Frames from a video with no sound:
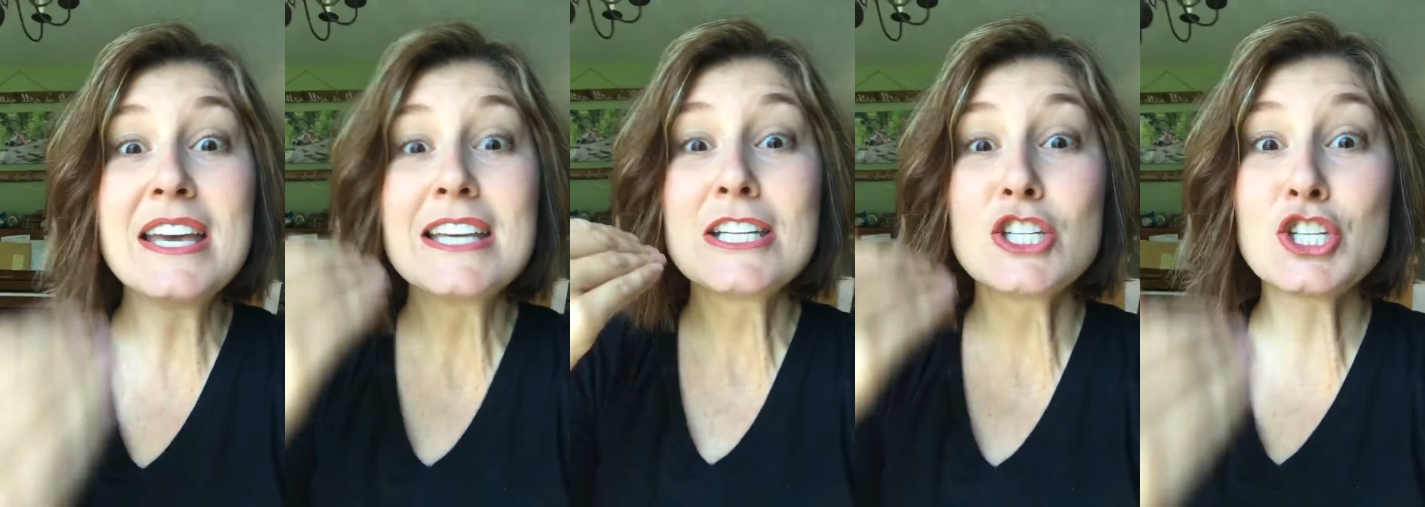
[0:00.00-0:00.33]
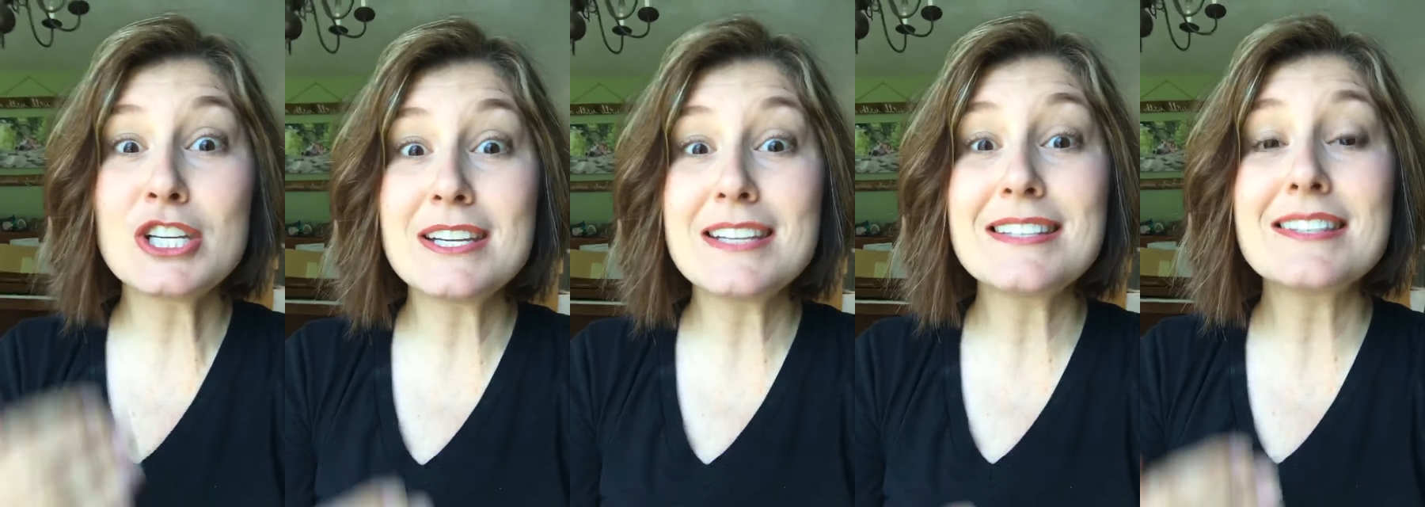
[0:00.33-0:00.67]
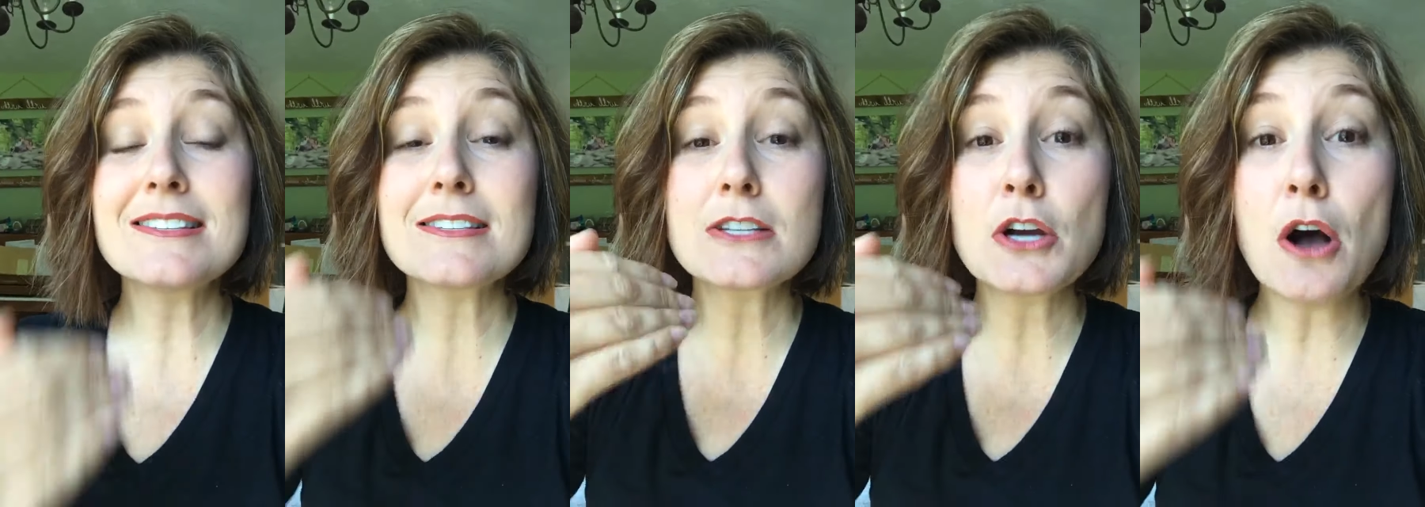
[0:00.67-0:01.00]

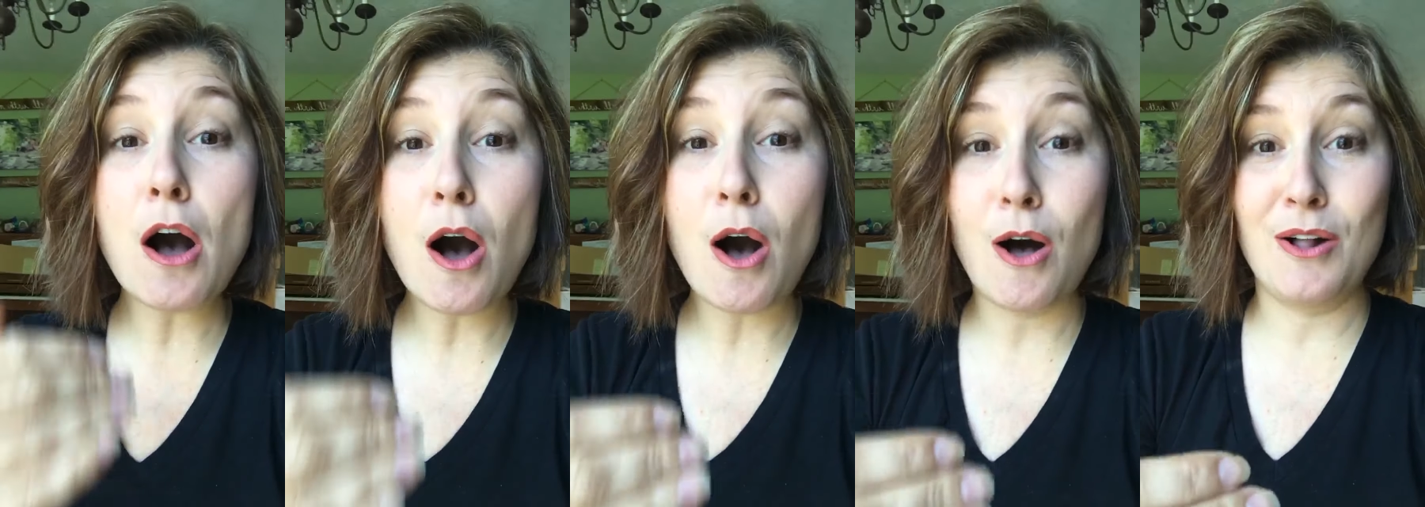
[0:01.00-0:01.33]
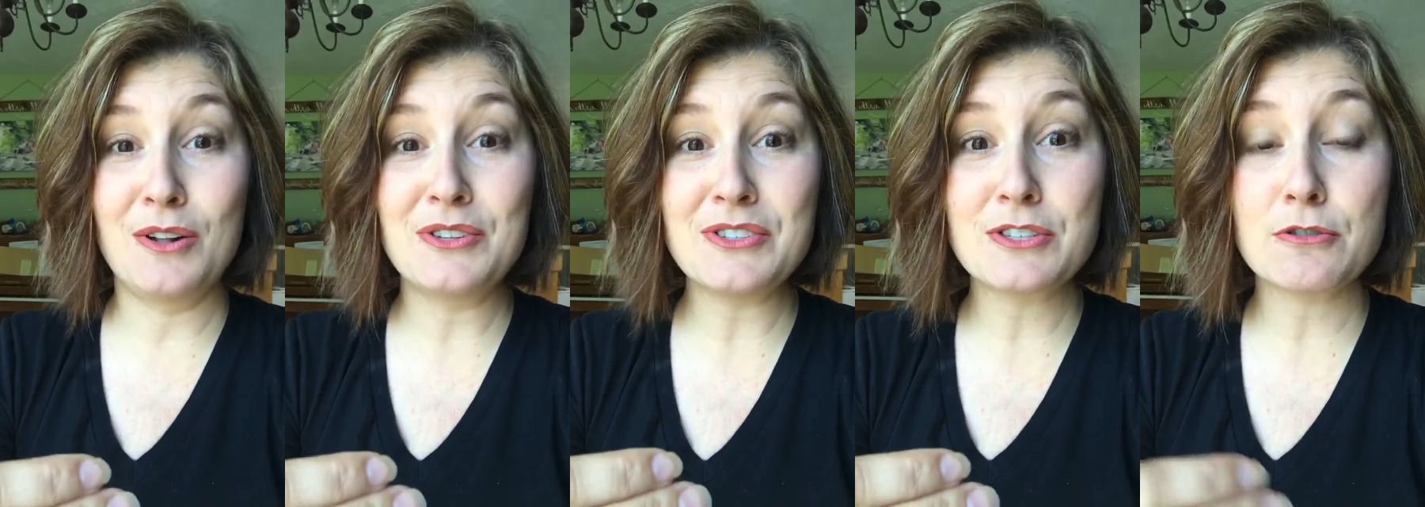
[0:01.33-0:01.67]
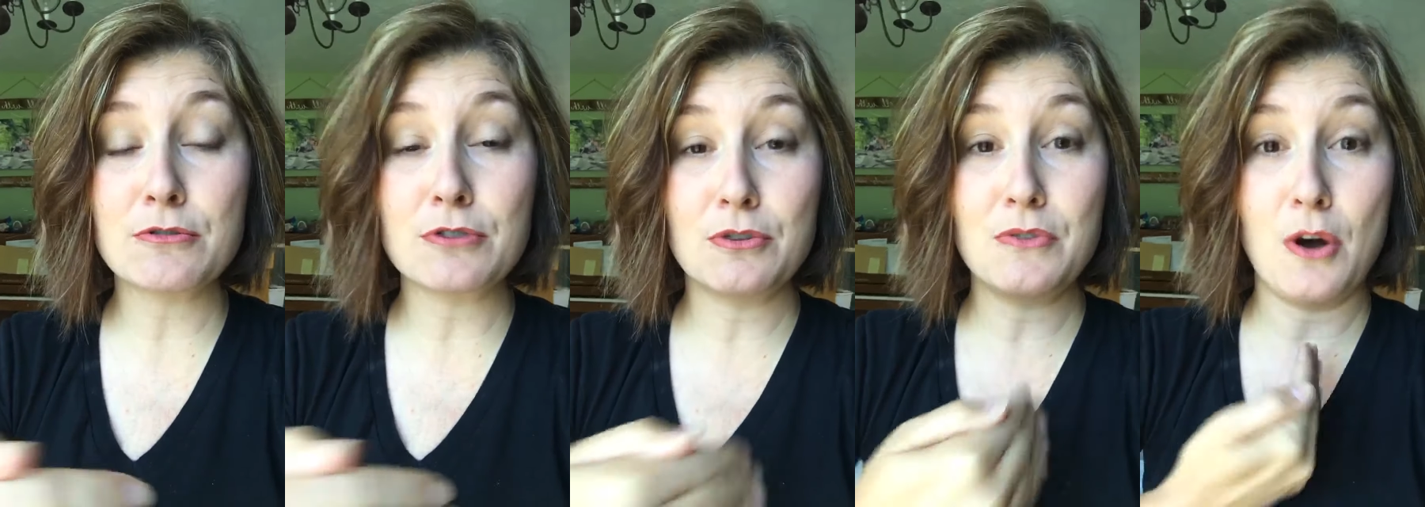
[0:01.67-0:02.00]
Jesus calls
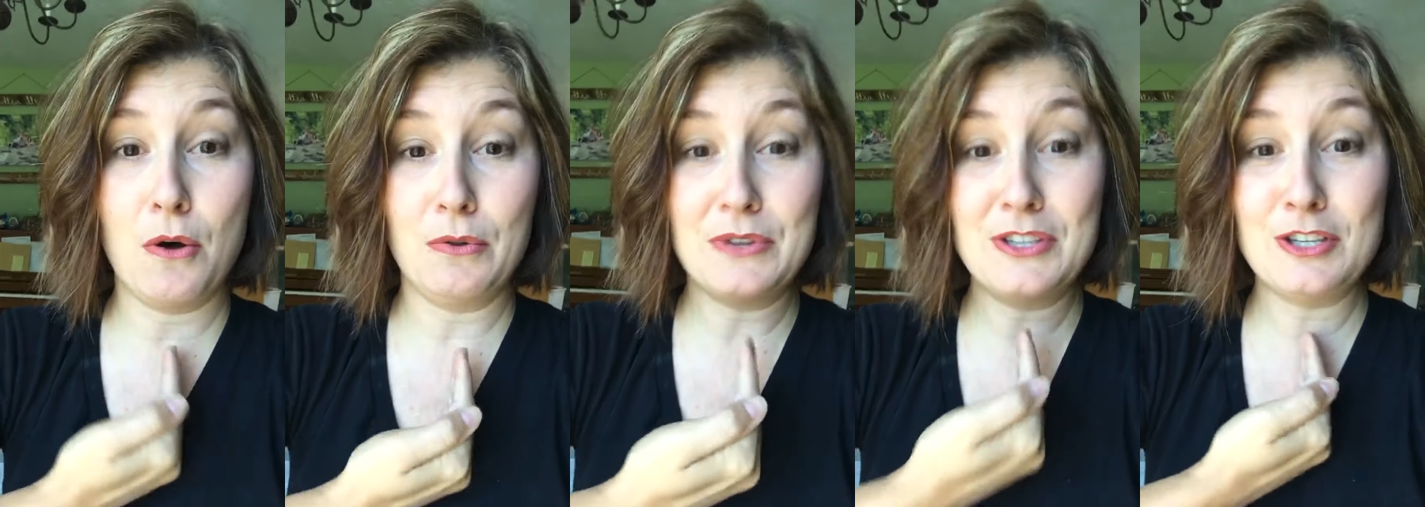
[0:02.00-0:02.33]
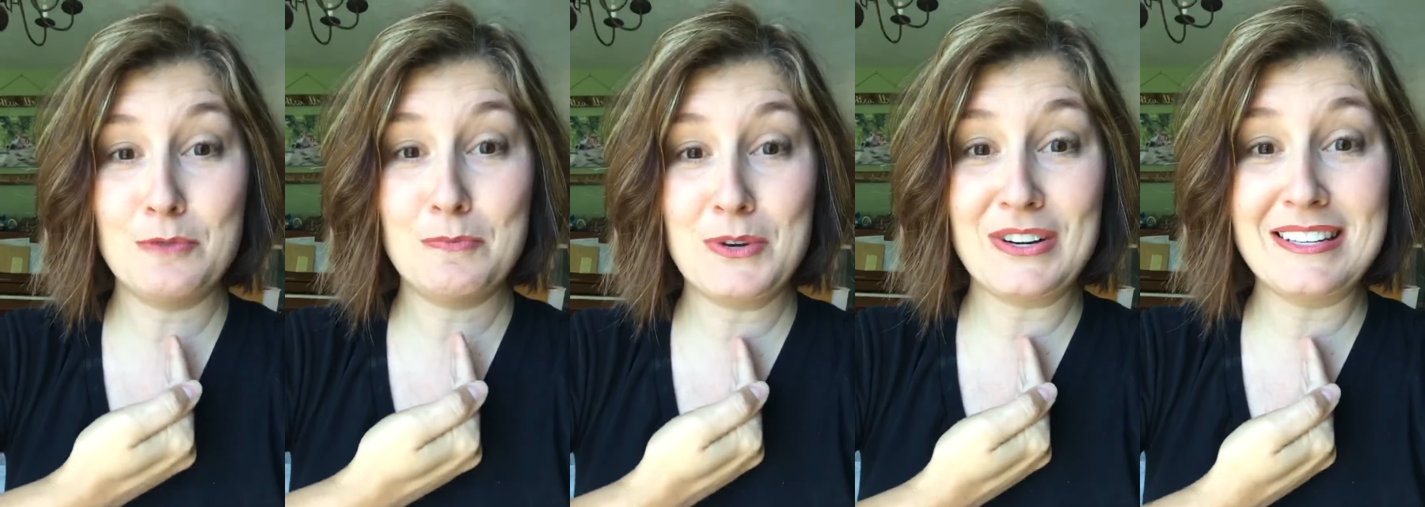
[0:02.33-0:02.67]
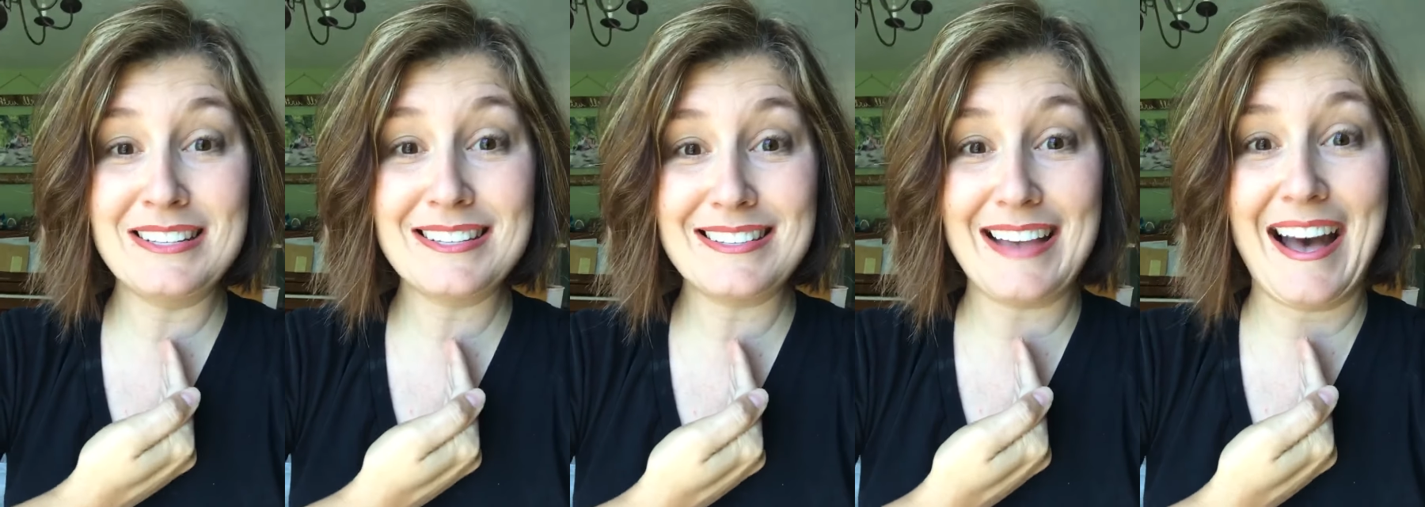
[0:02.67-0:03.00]
through the Holy Spirit
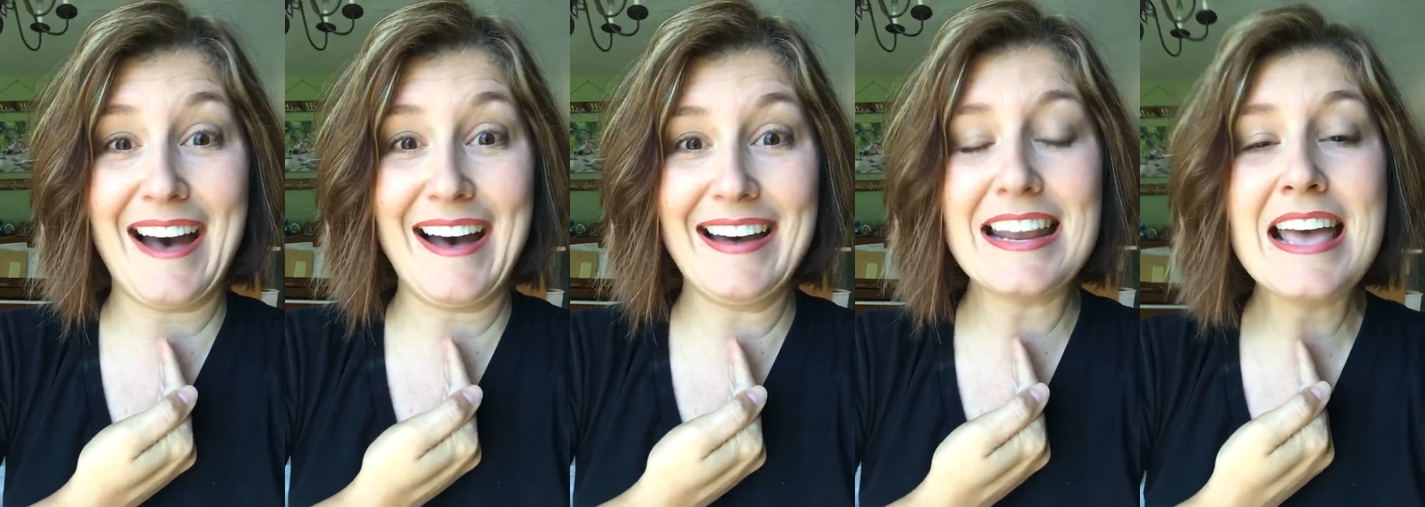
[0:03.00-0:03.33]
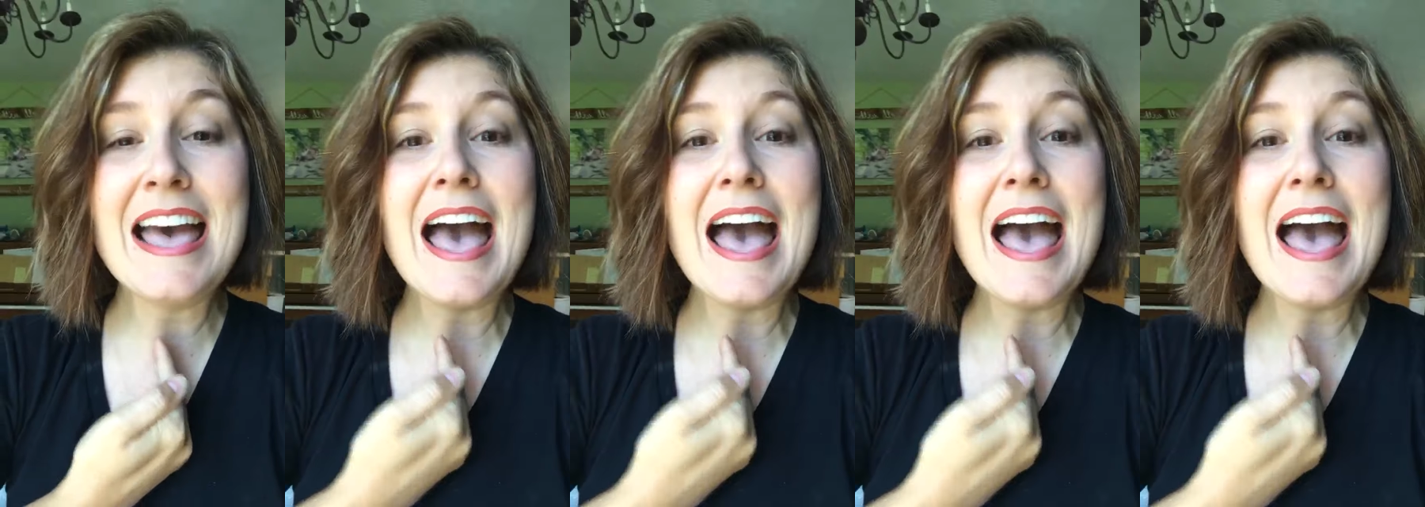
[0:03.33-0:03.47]
inside,